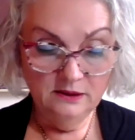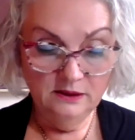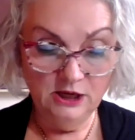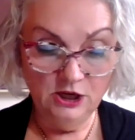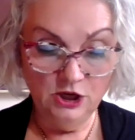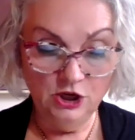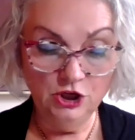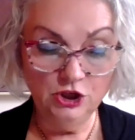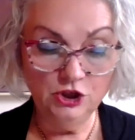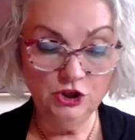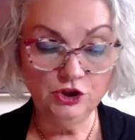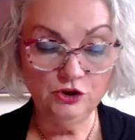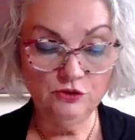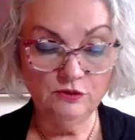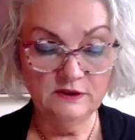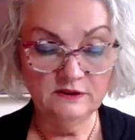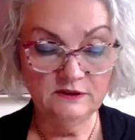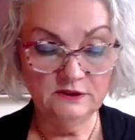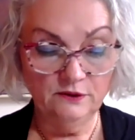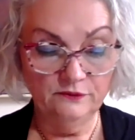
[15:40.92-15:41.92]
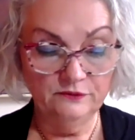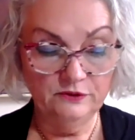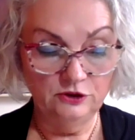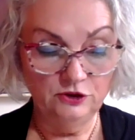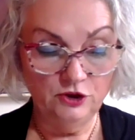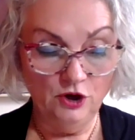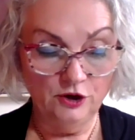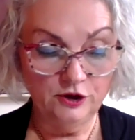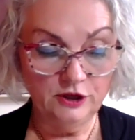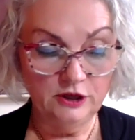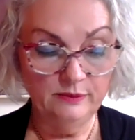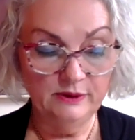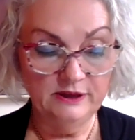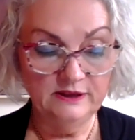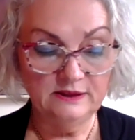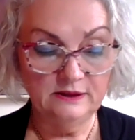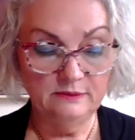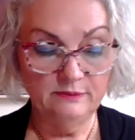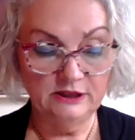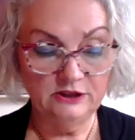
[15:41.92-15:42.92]
The issuance of the
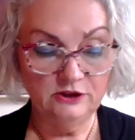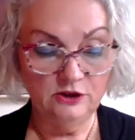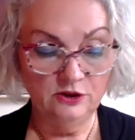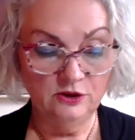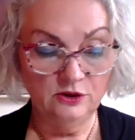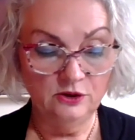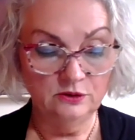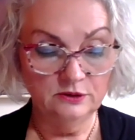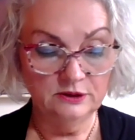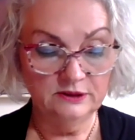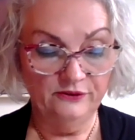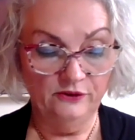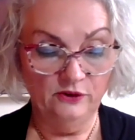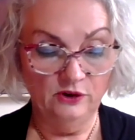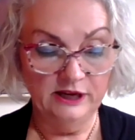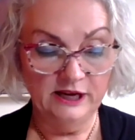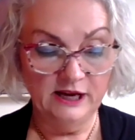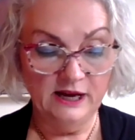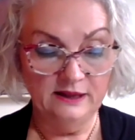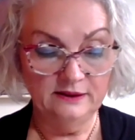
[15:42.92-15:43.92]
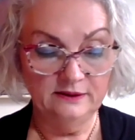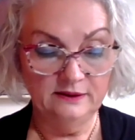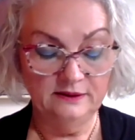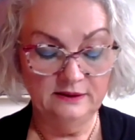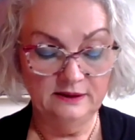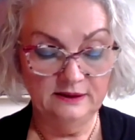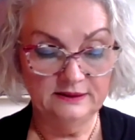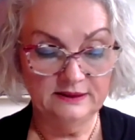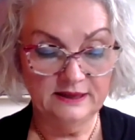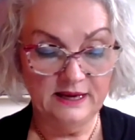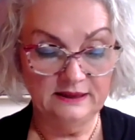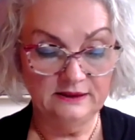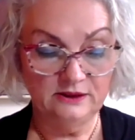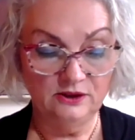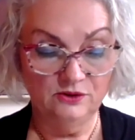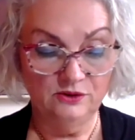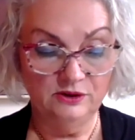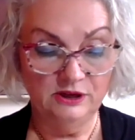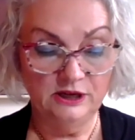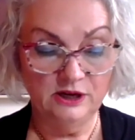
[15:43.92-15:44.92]
documents and materials falling under this
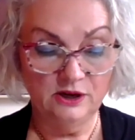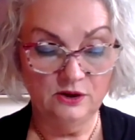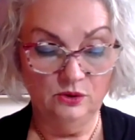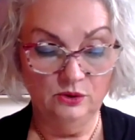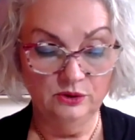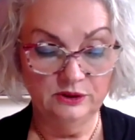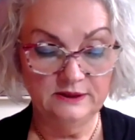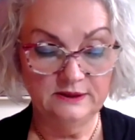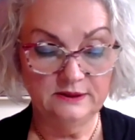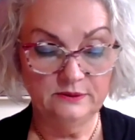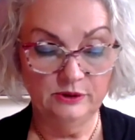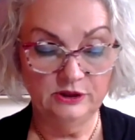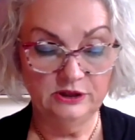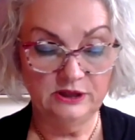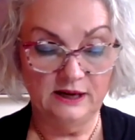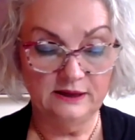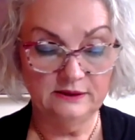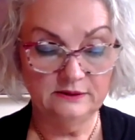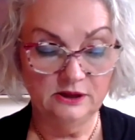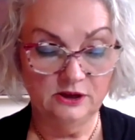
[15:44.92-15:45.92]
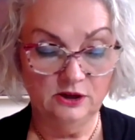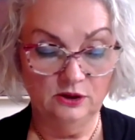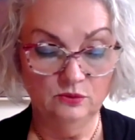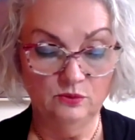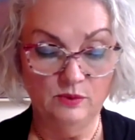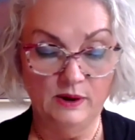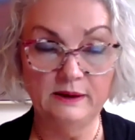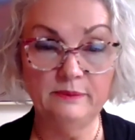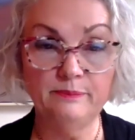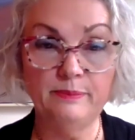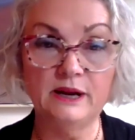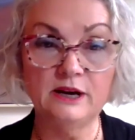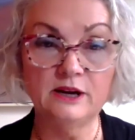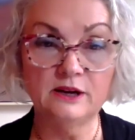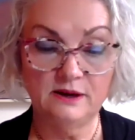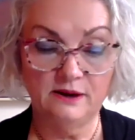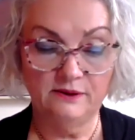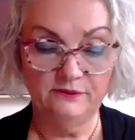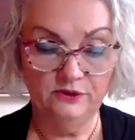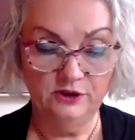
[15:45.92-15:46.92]
category in accordance with Article 1,
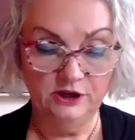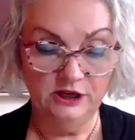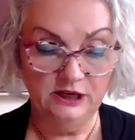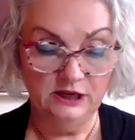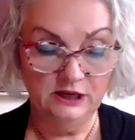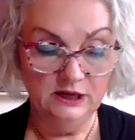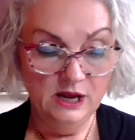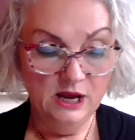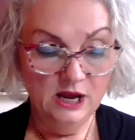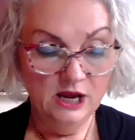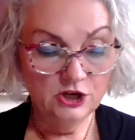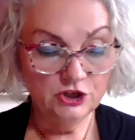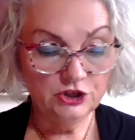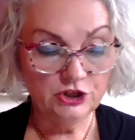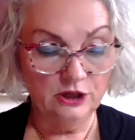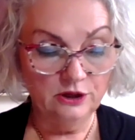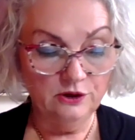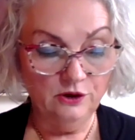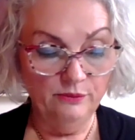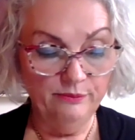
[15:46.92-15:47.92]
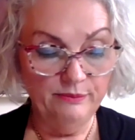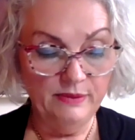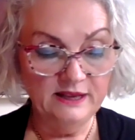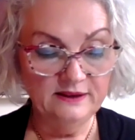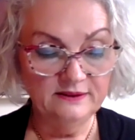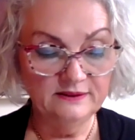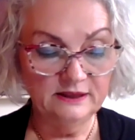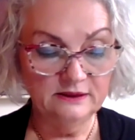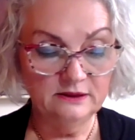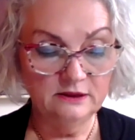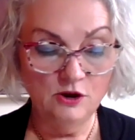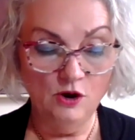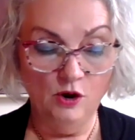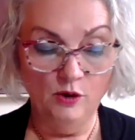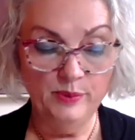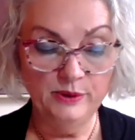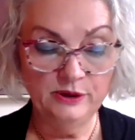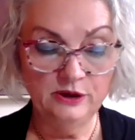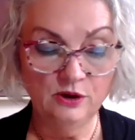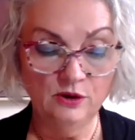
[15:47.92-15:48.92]
Paragraph 3 shall commence at the
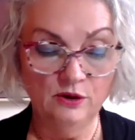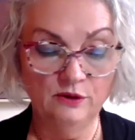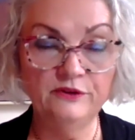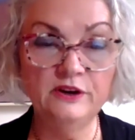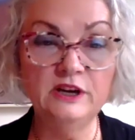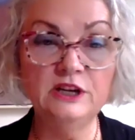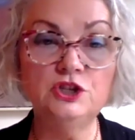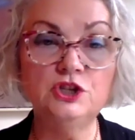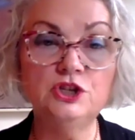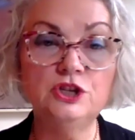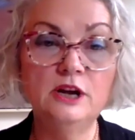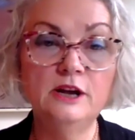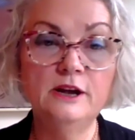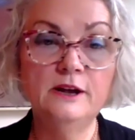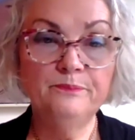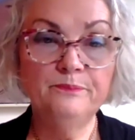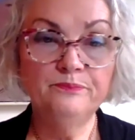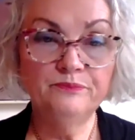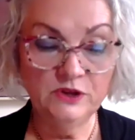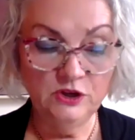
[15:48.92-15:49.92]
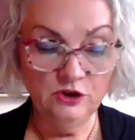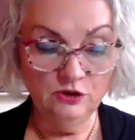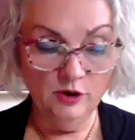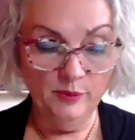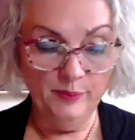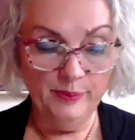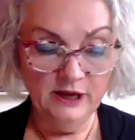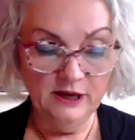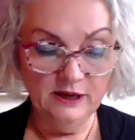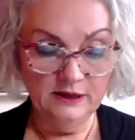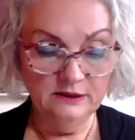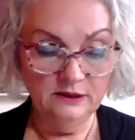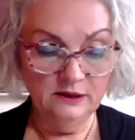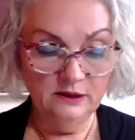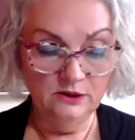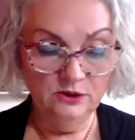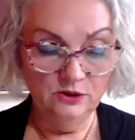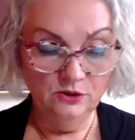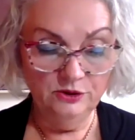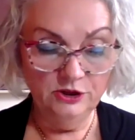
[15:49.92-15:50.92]
opening of each European
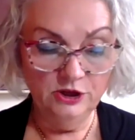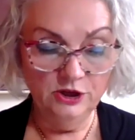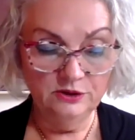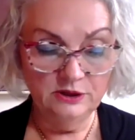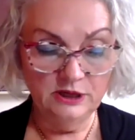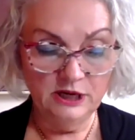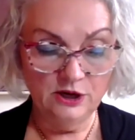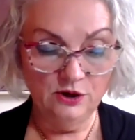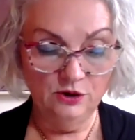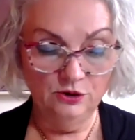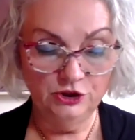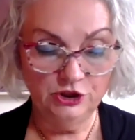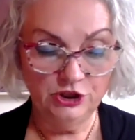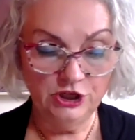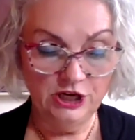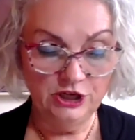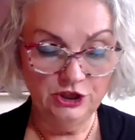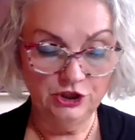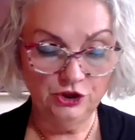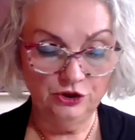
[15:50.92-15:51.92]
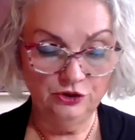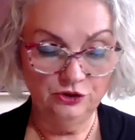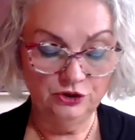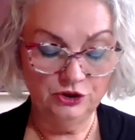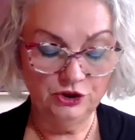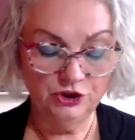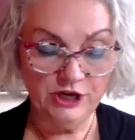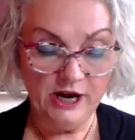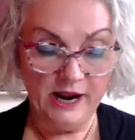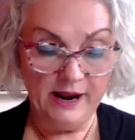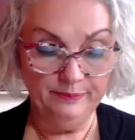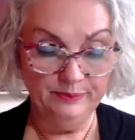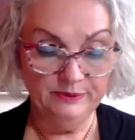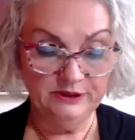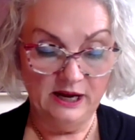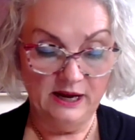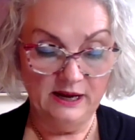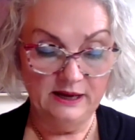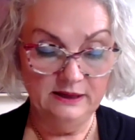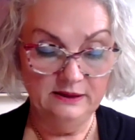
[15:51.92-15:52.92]
Union negotiation
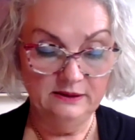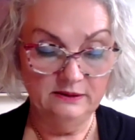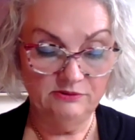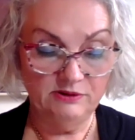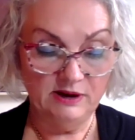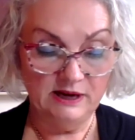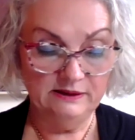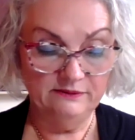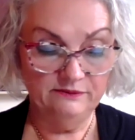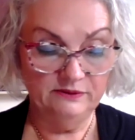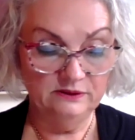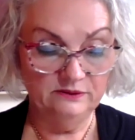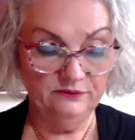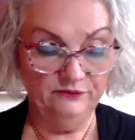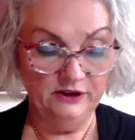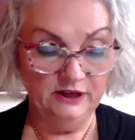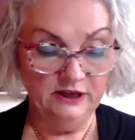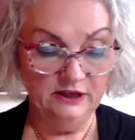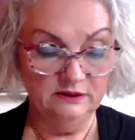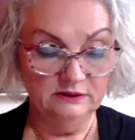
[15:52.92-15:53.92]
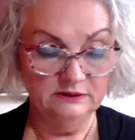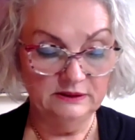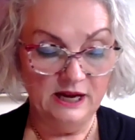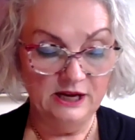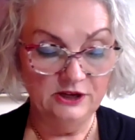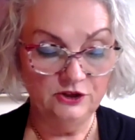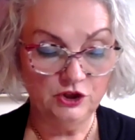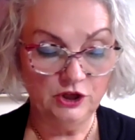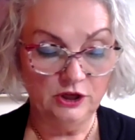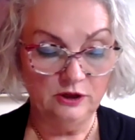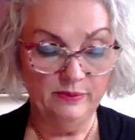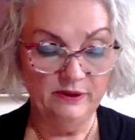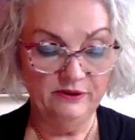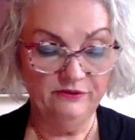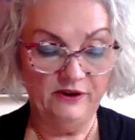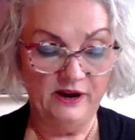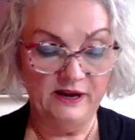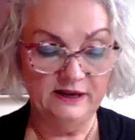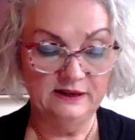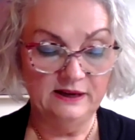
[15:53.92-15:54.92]
chapter in the relevant field and shall
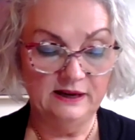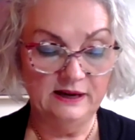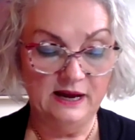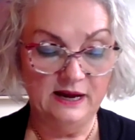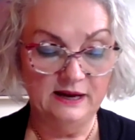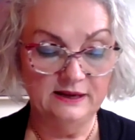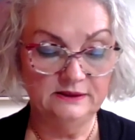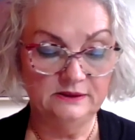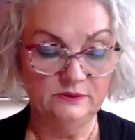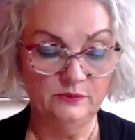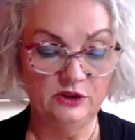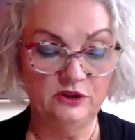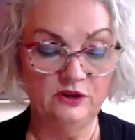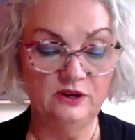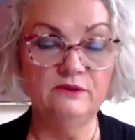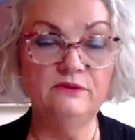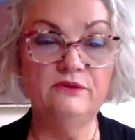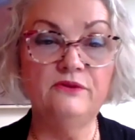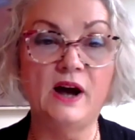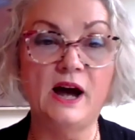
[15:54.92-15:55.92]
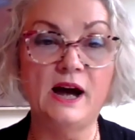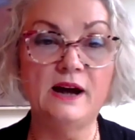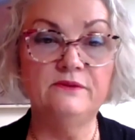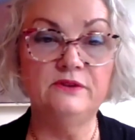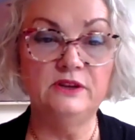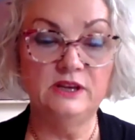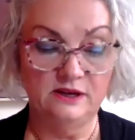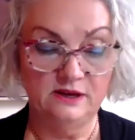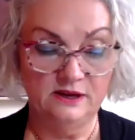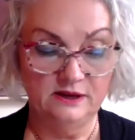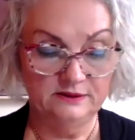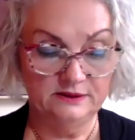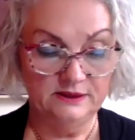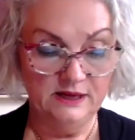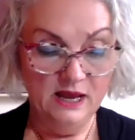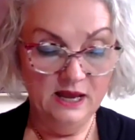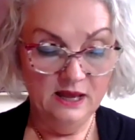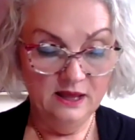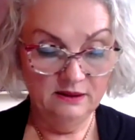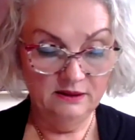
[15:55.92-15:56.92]
be finalized within 5 years
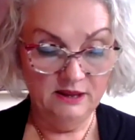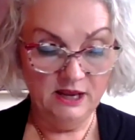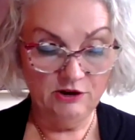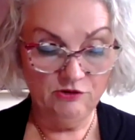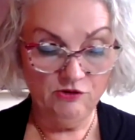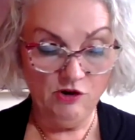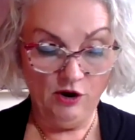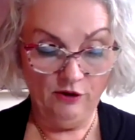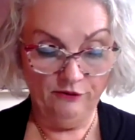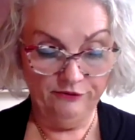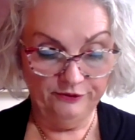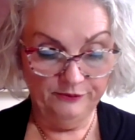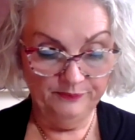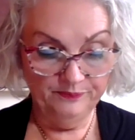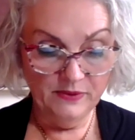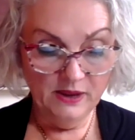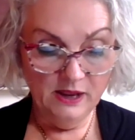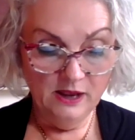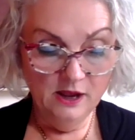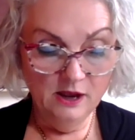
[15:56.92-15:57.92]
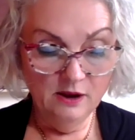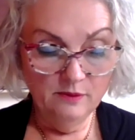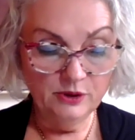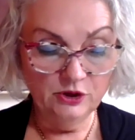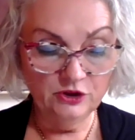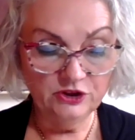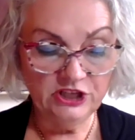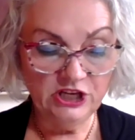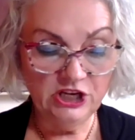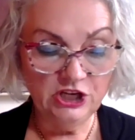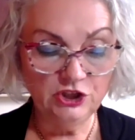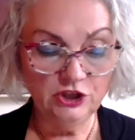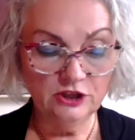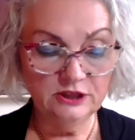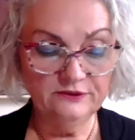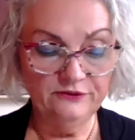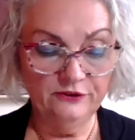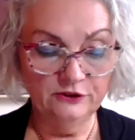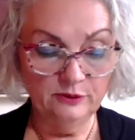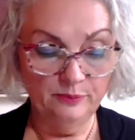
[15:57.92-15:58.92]
thereof.
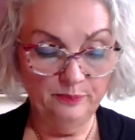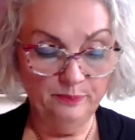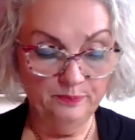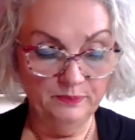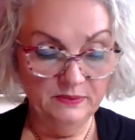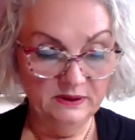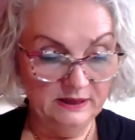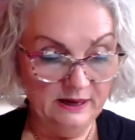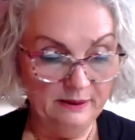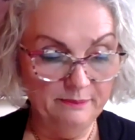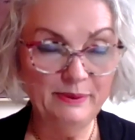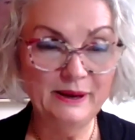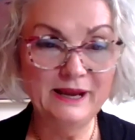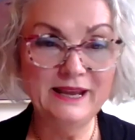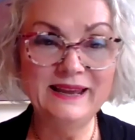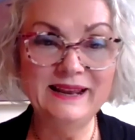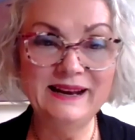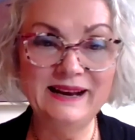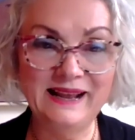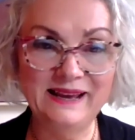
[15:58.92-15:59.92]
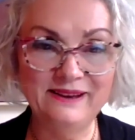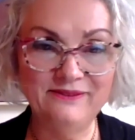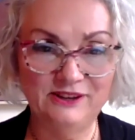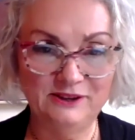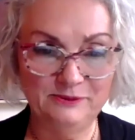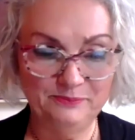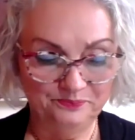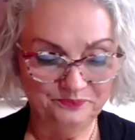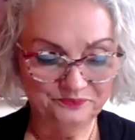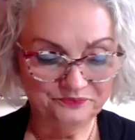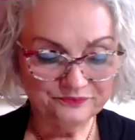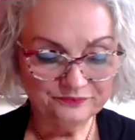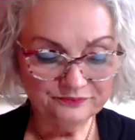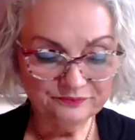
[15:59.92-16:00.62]
Procedures for the number 11.